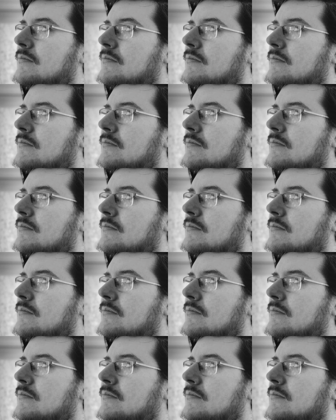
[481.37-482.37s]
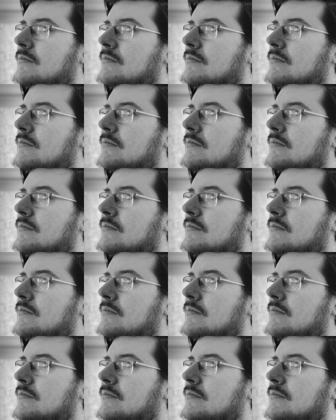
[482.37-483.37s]

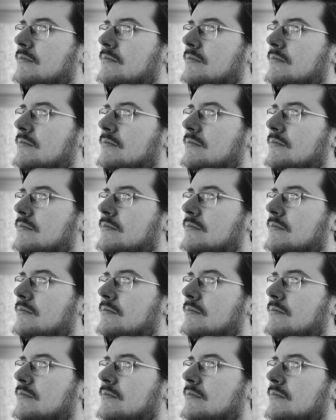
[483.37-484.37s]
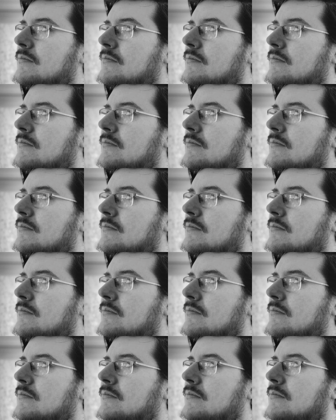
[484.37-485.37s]

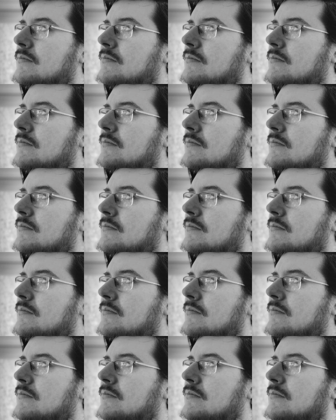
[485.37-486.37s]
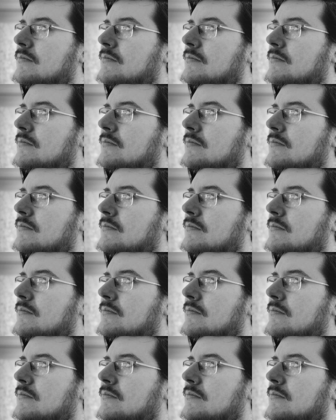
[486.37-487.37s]

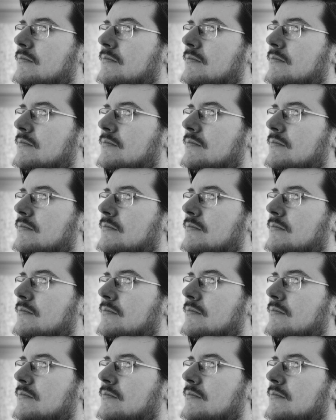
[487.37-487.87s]
(not speaking)